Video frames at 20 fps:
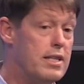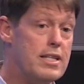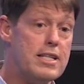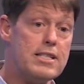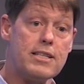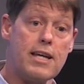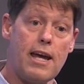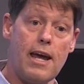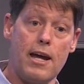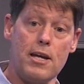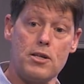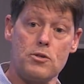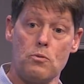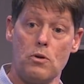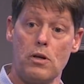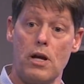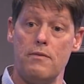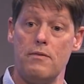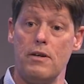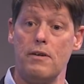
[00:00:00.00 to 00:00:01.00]
this case, we're
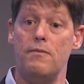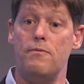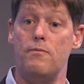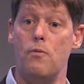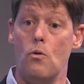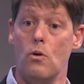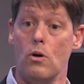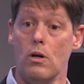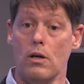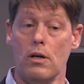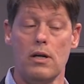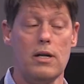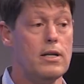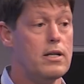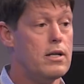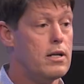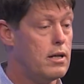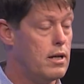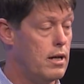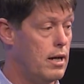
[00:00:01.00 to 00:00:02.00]
giving 4
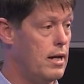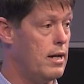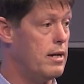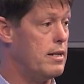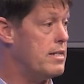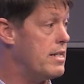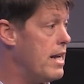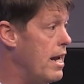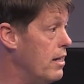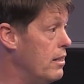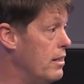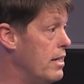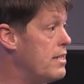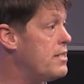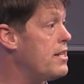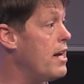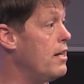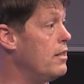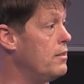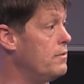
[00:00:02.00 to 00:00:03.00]
daily
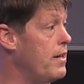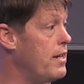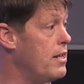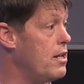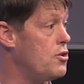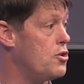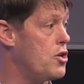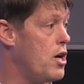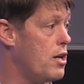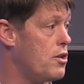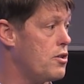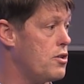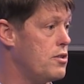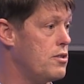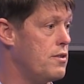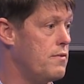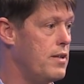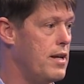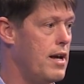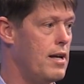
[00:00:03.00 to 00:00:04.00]
tail vein injections
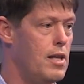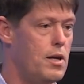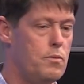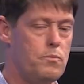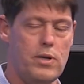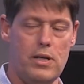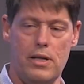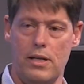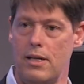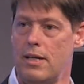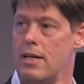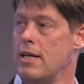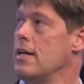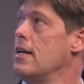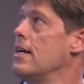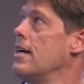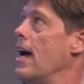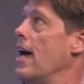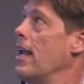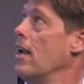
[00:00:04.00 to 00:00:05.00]
of the LNP,
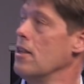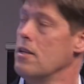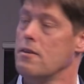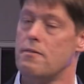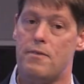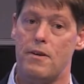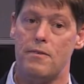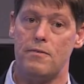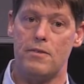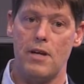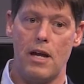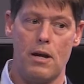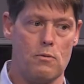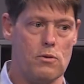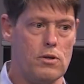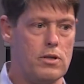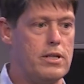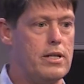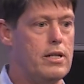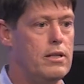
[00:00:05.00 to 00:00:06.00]
and on the 5th day
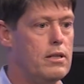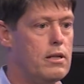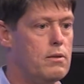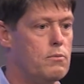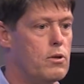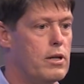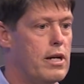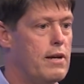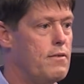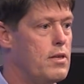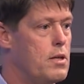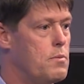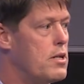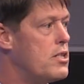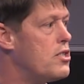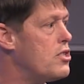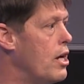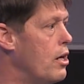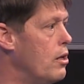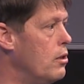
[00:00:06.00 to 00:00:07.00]
we're giving them a
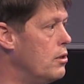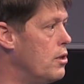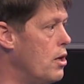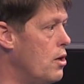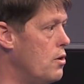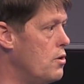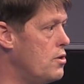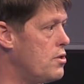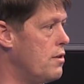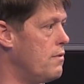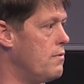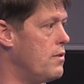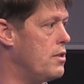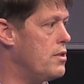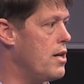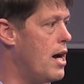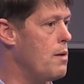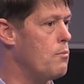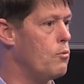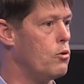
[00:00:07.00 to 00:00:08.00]
single dose of the
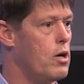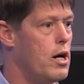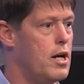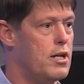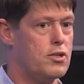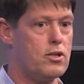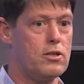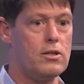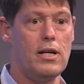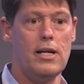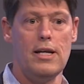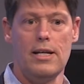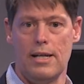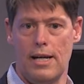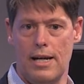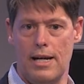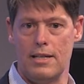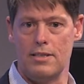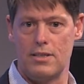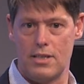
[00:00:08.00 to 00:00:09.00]
dimerizer
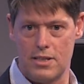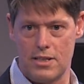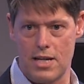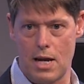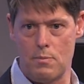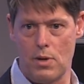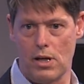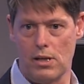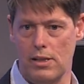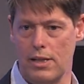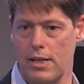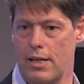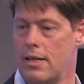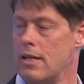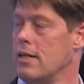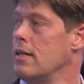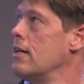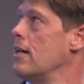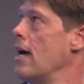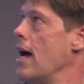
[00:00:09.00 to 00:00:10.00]
systemically,
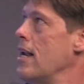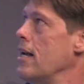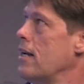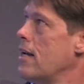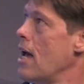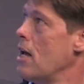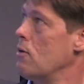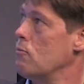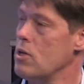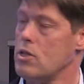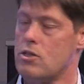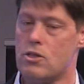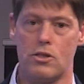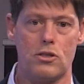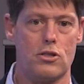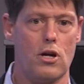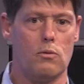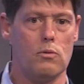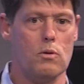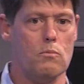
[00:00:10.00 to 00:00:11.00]
and again we just
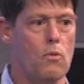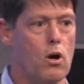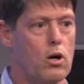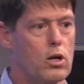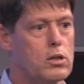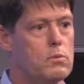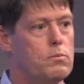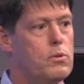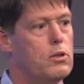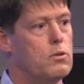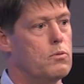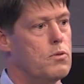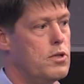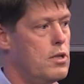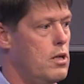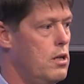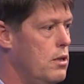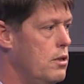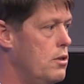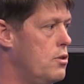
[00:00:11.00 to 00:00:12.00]
saw remarkable
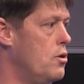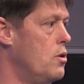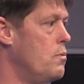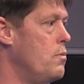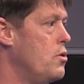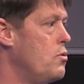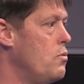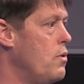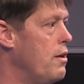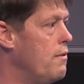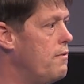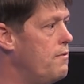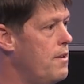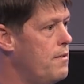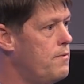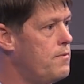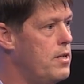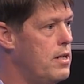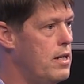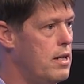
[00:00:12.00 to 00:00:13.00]
results, so between
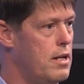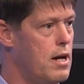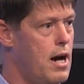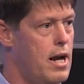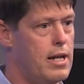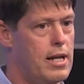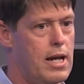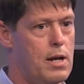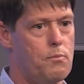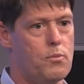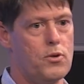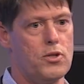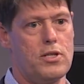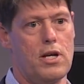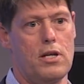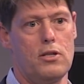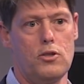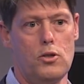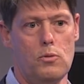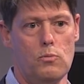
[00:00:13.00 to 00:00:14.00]
50 and
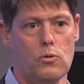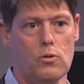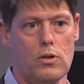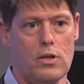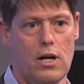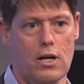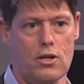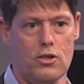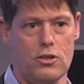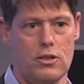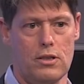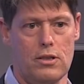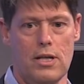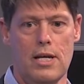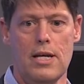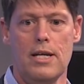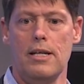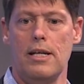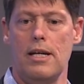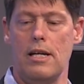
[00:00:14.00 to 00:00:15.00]
98% tumor reduction
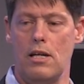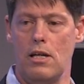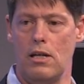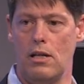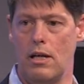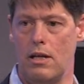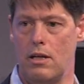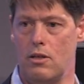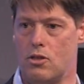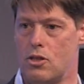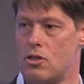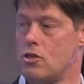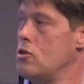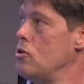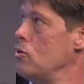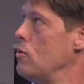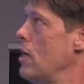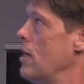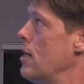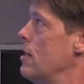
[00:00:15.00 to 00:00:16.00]
in just 2
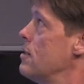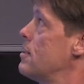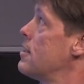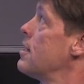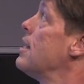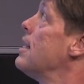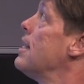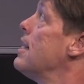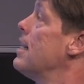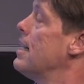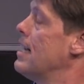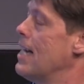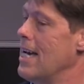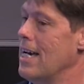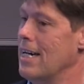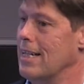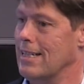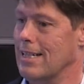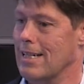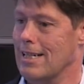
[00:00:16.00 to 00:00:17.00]
days,
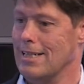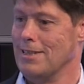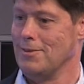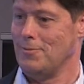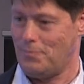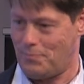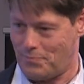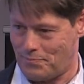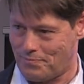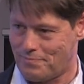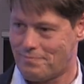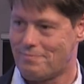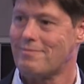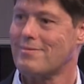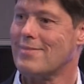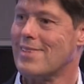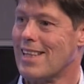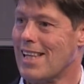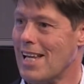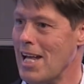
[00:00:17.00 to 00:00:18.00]
and
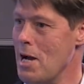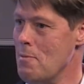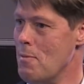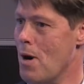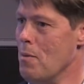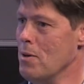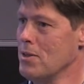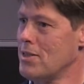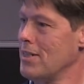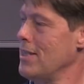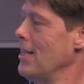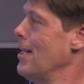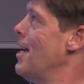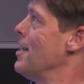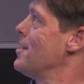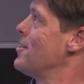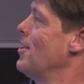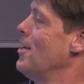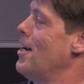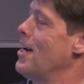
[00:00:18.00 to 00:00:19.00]
I'm almost at the
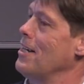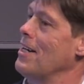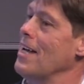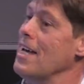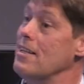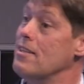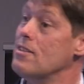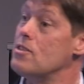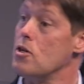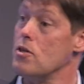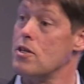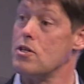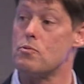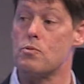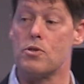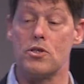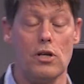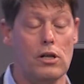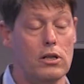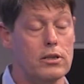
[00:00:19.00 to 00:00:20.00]
last slide. And so this
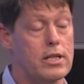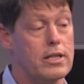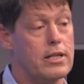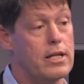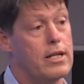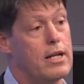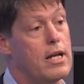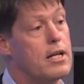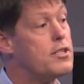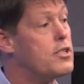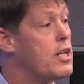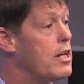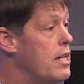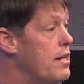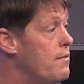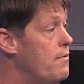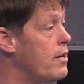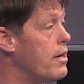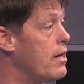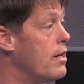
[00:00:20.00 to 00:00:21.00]
resulted in a
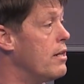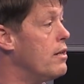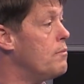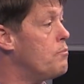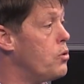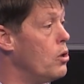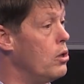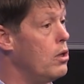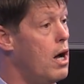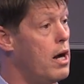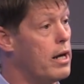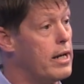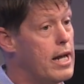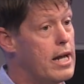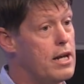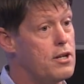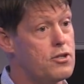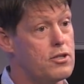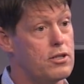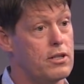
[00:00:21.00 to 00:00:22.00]
significant
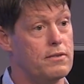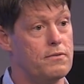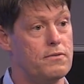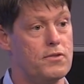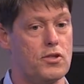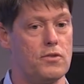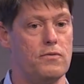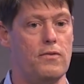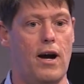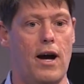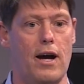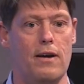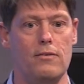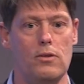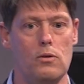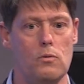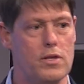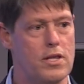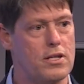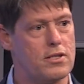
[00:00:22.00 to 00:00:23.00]
prolongation of survival
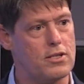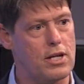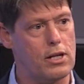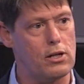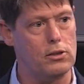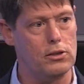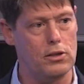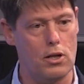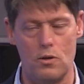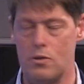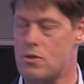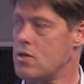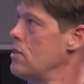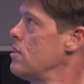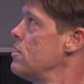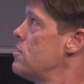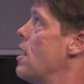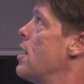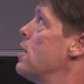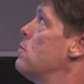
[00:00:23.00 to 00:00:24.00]
with a single dose in
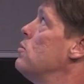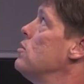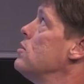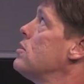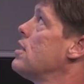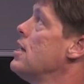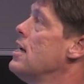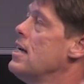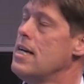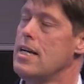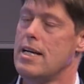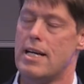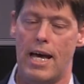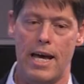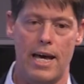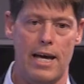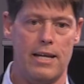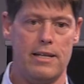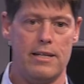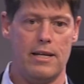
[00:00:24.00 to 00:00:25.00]
these animals,
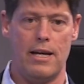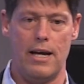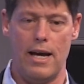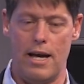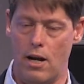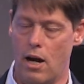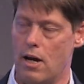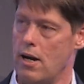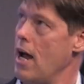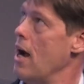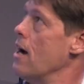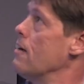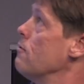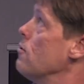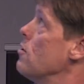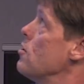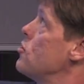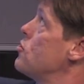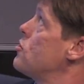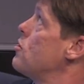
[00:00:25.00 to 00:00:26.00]
and on
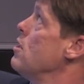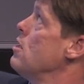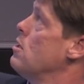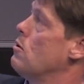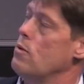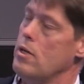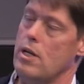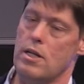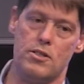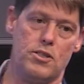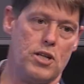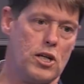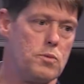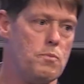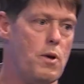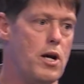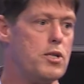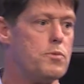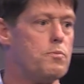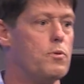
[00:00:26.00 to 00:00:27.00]
average we did 6
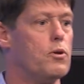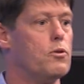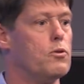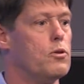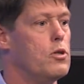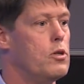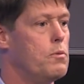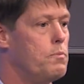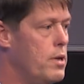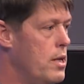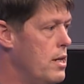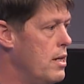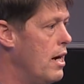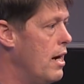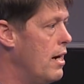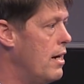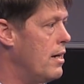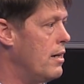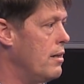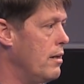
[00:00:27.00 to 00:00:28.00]
mice per group,
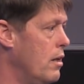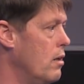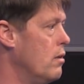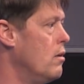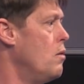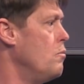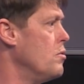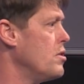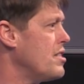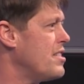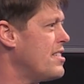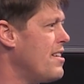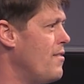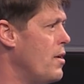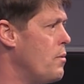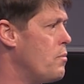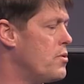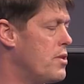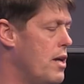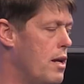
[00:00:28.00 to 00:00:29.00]
almost a 70%
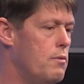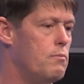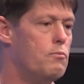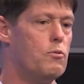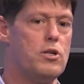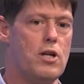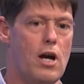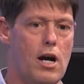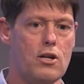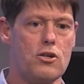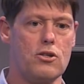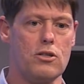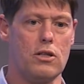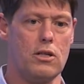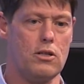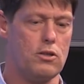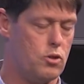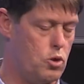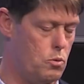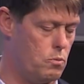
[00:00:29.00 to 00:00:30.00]
reduction
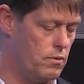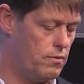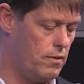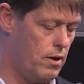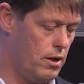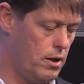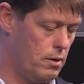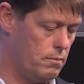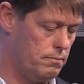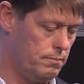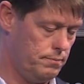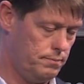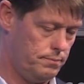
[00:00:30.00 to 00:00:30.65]
in tumor volume.